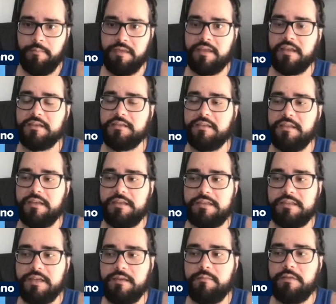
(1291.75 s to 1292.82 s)
Because
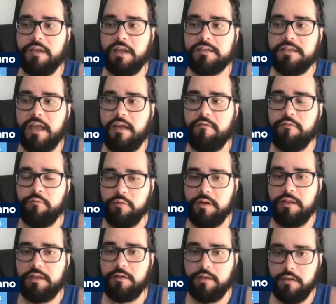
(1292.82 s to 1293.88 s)
this team does have
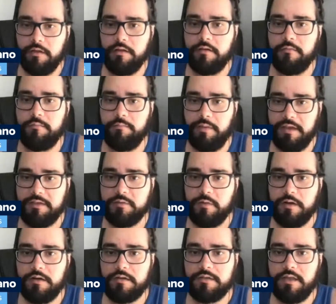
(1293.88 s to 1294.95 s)
really good base
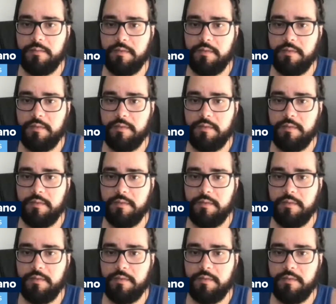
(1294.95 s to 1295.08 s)
runners.